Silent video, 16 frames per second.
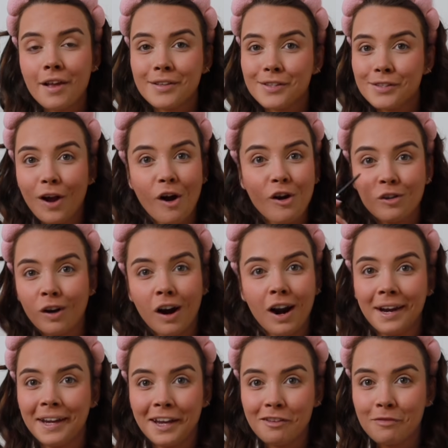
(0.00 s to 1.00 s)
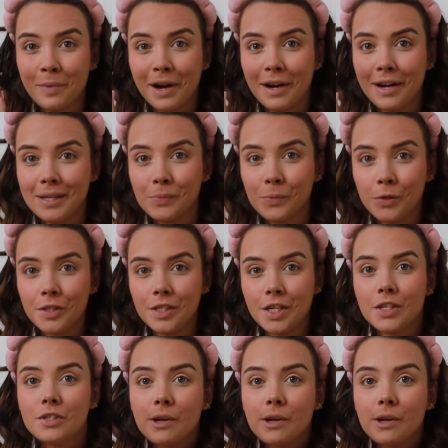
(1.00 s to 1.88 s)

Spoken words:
start crying if my eyes water.